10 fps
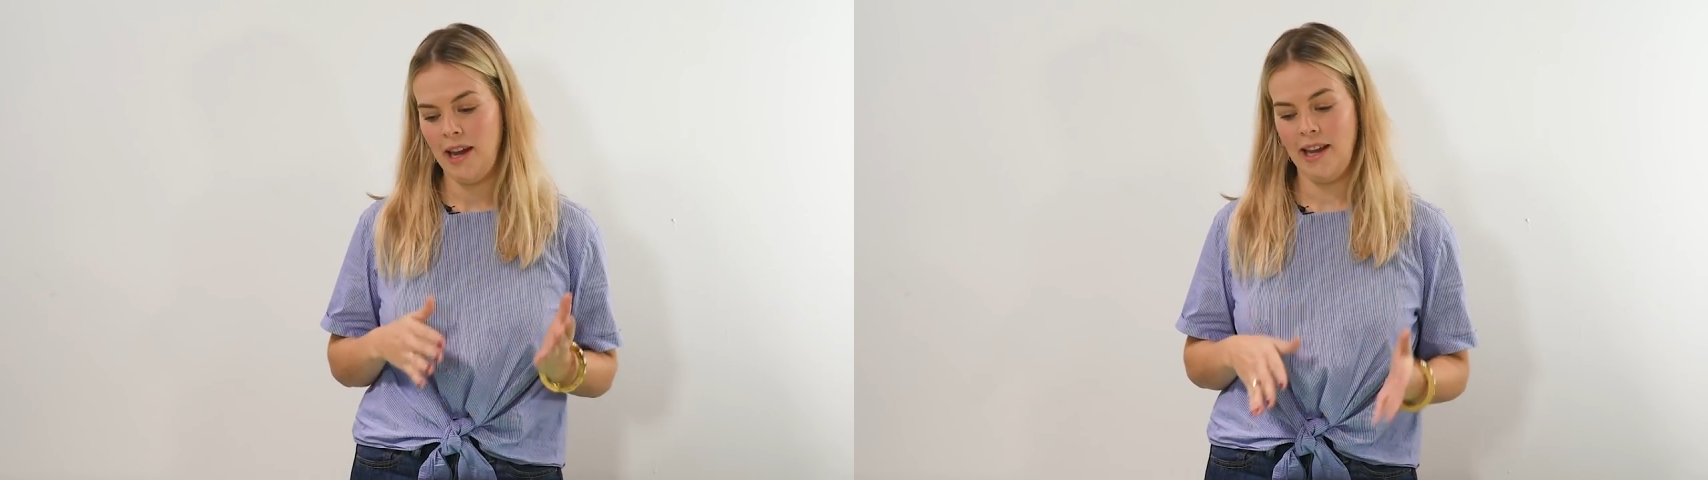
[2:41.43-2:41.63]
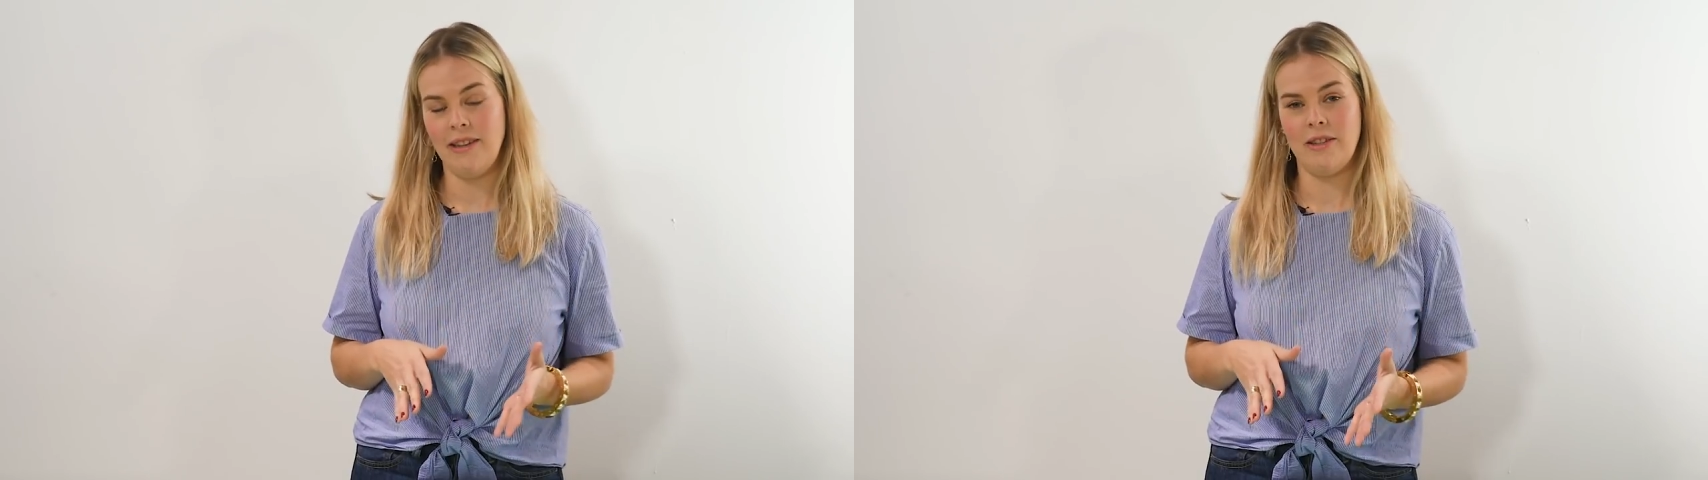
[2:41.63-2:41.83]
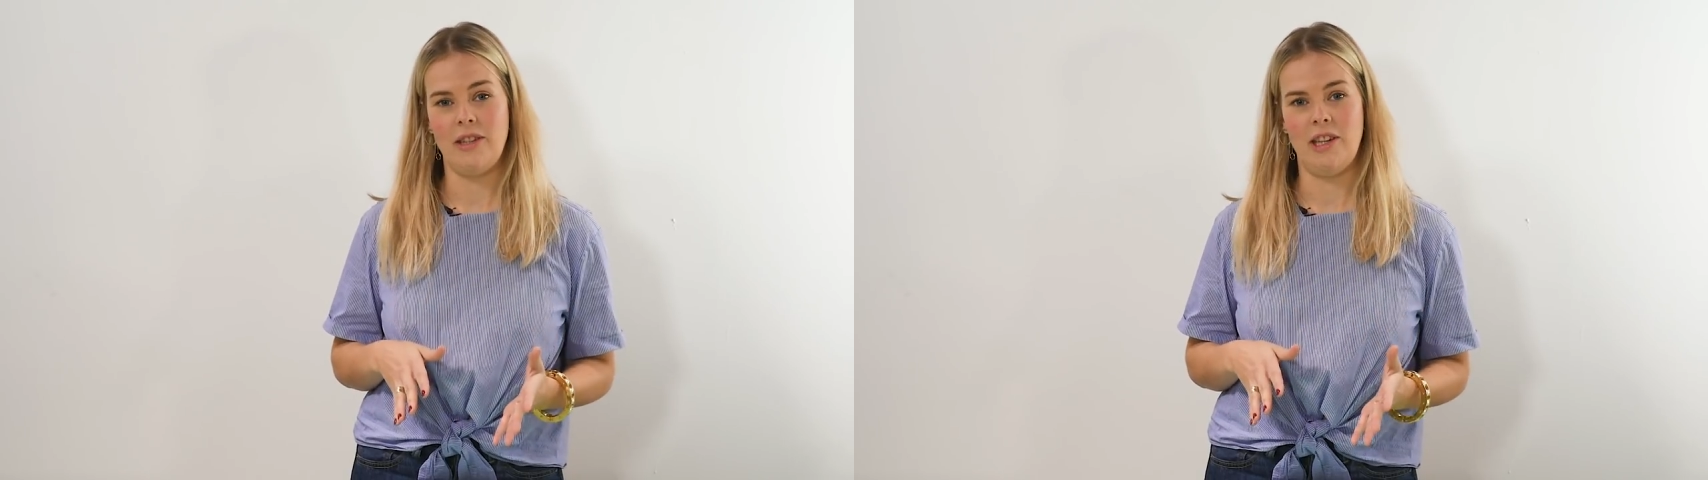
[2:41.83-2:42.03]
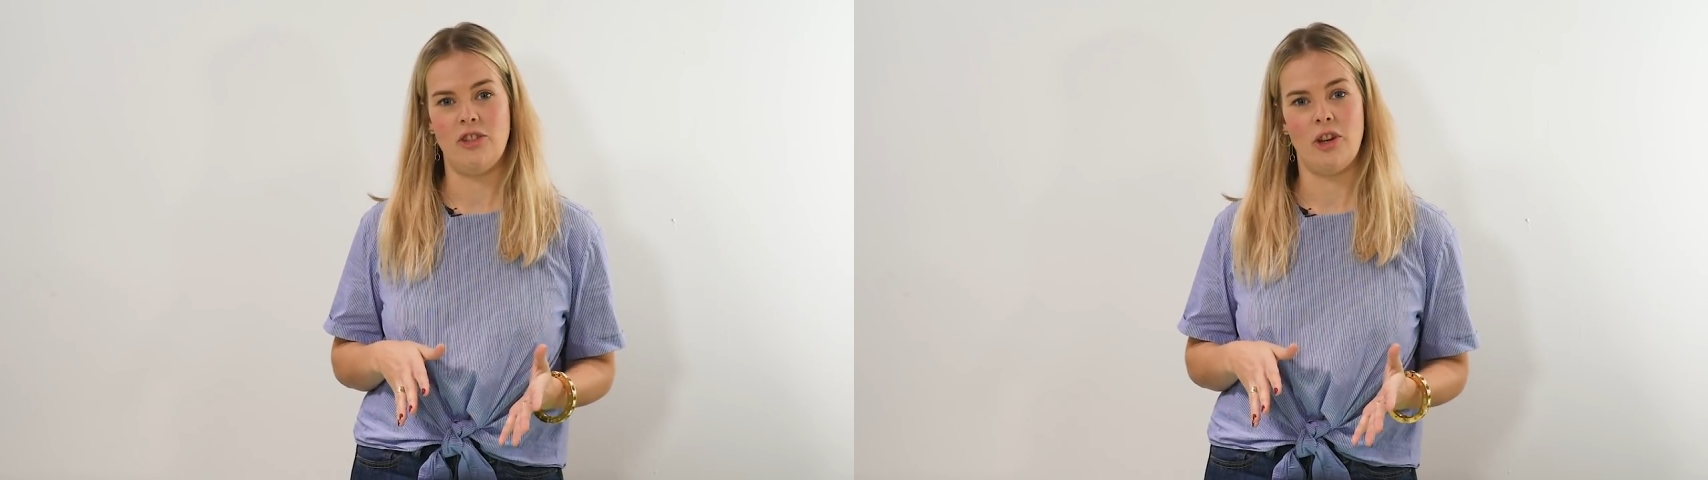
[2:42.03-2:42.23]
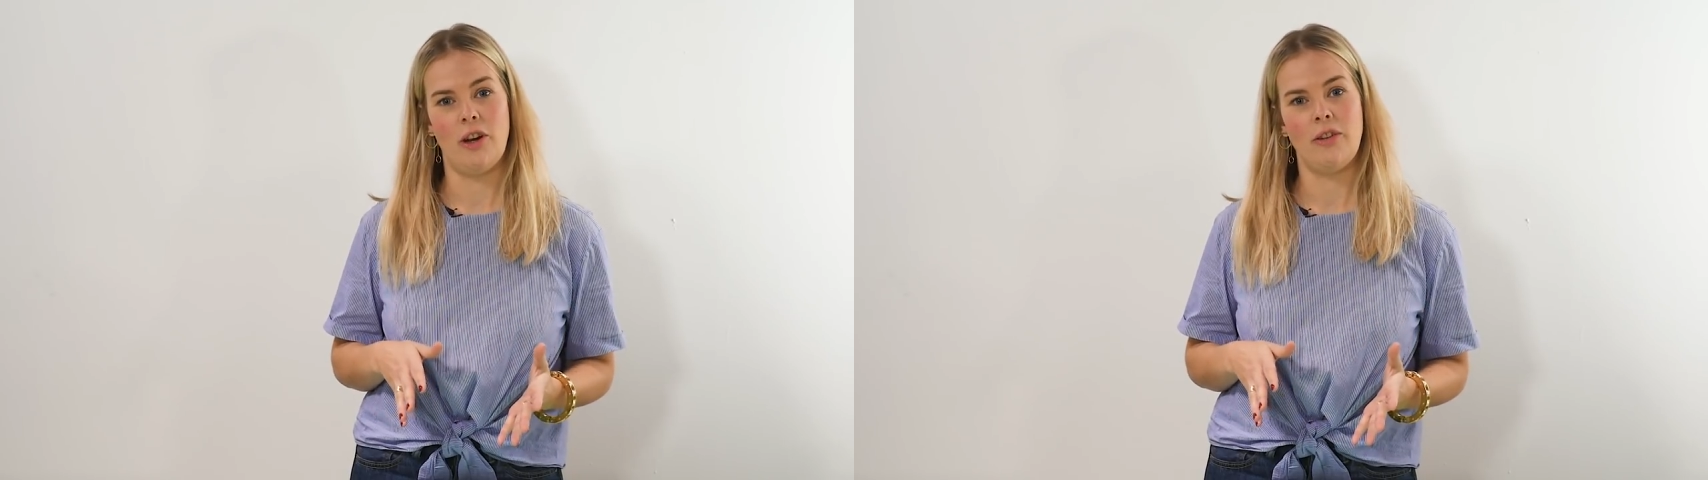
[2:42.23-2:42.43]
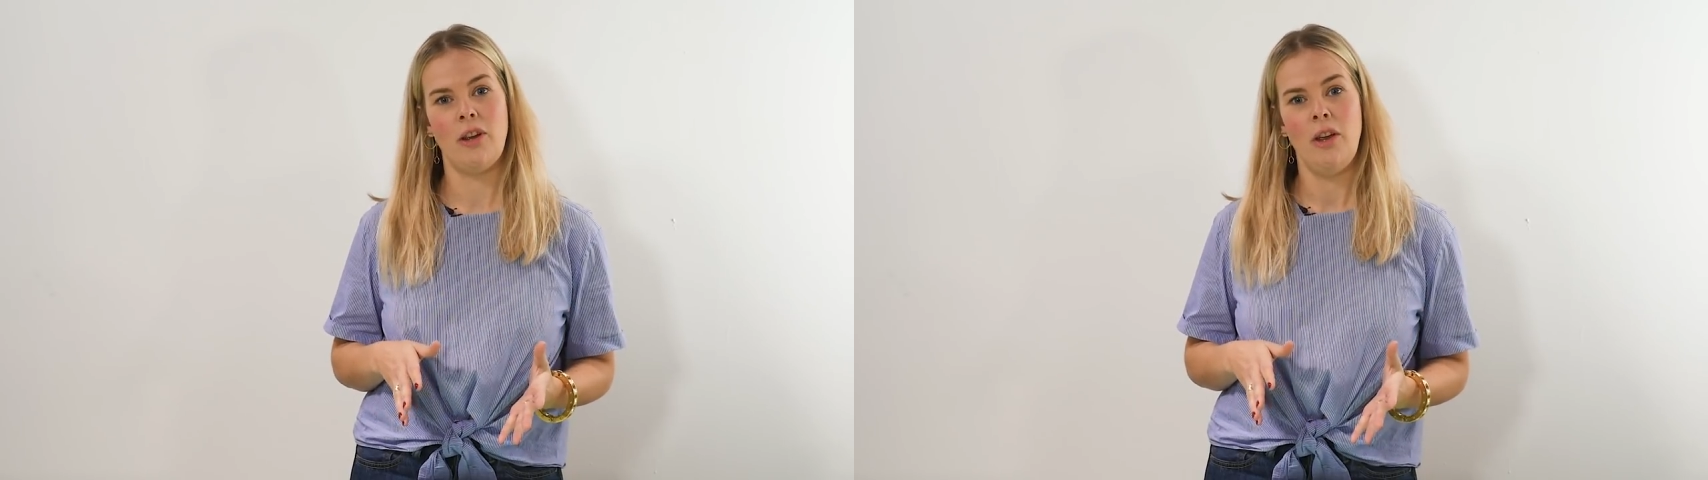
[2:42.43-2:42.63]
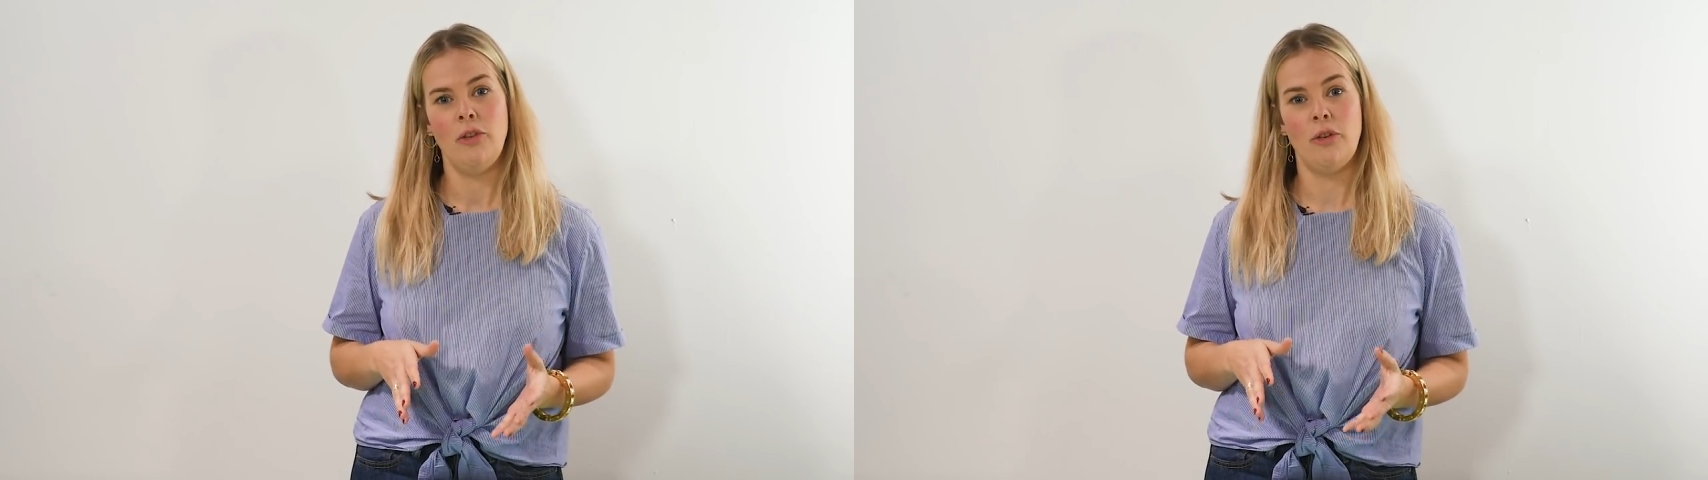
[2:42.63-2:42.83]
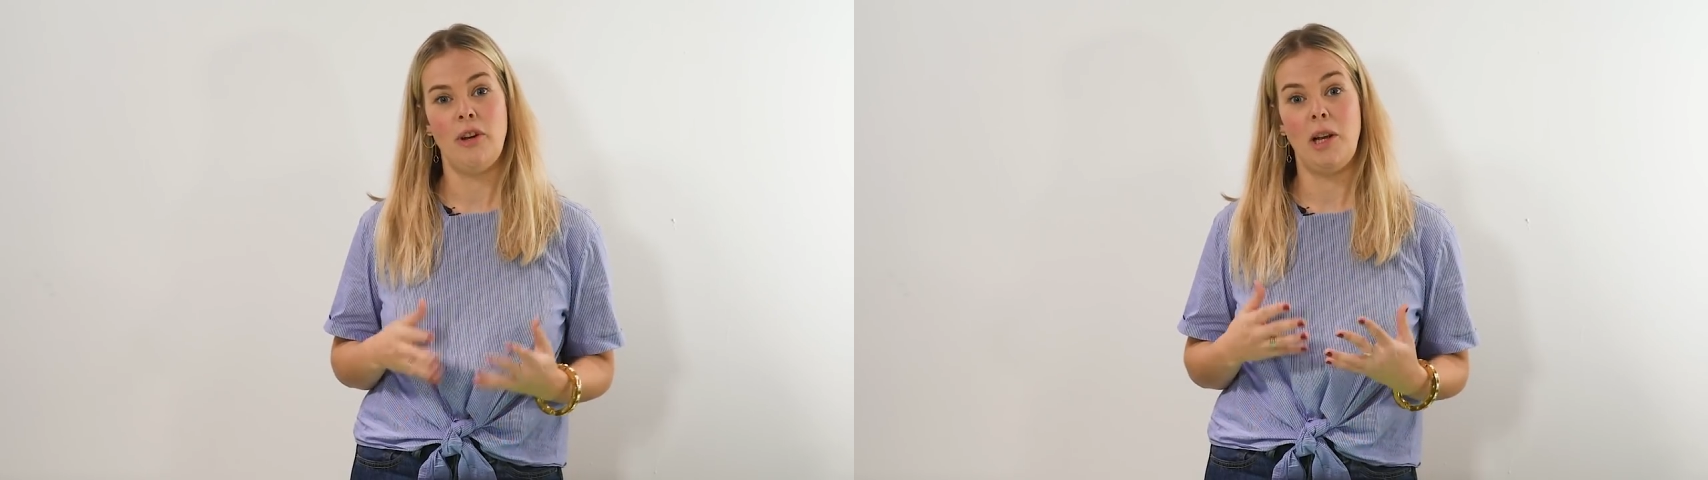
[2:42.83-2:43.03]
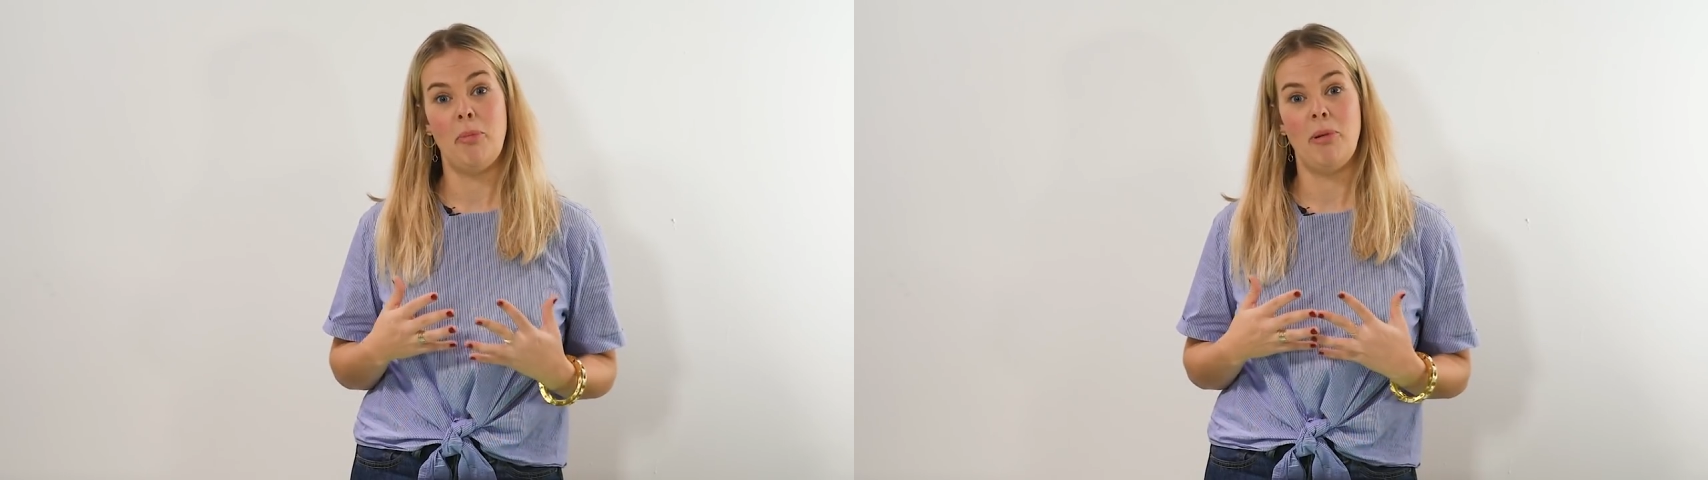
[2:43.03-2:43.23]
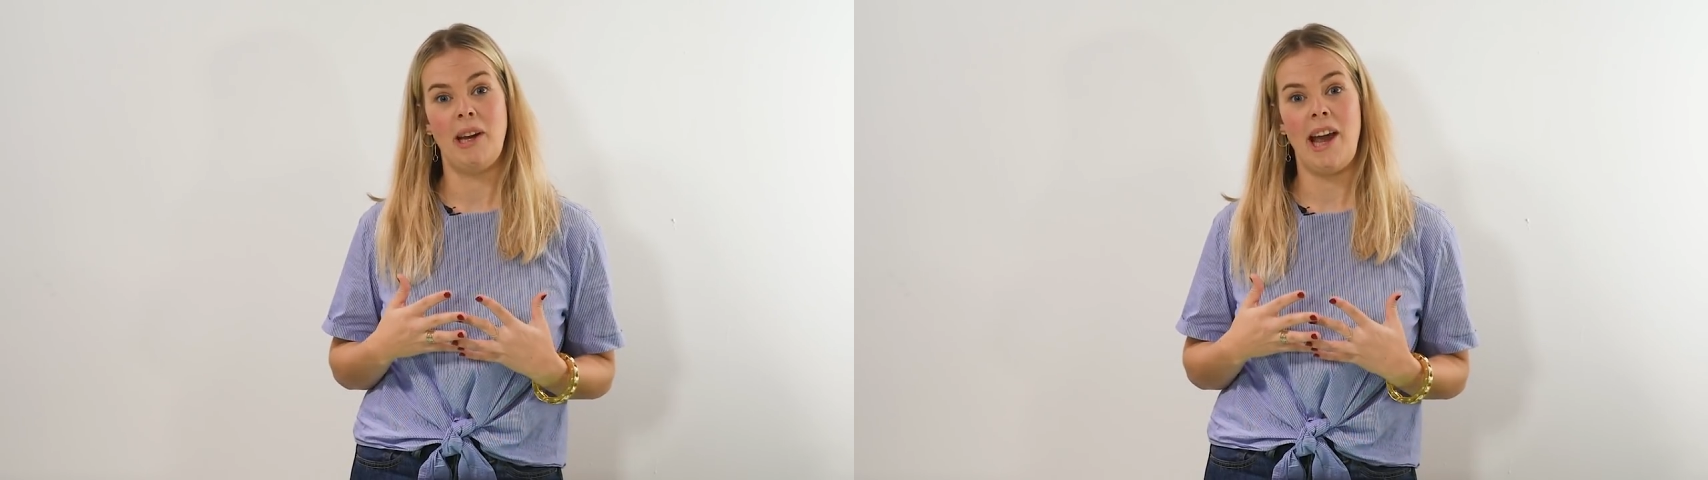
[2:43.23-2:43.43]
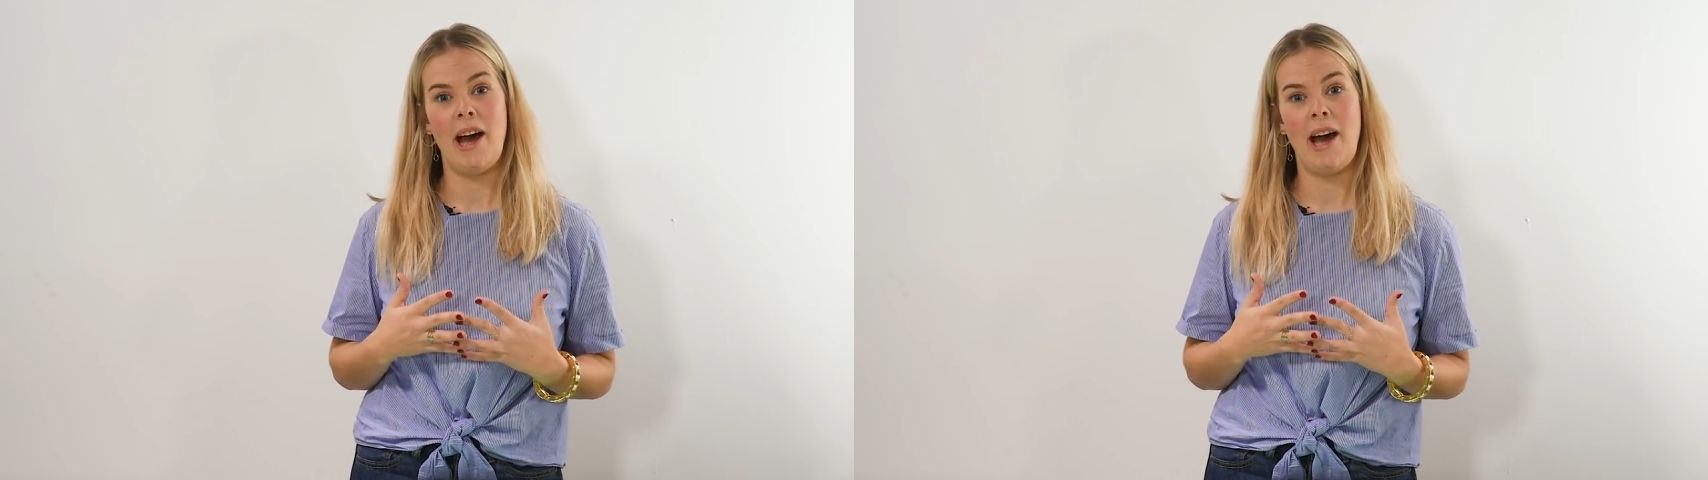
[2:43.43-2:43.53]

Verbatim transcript: in the t-shirt to really bring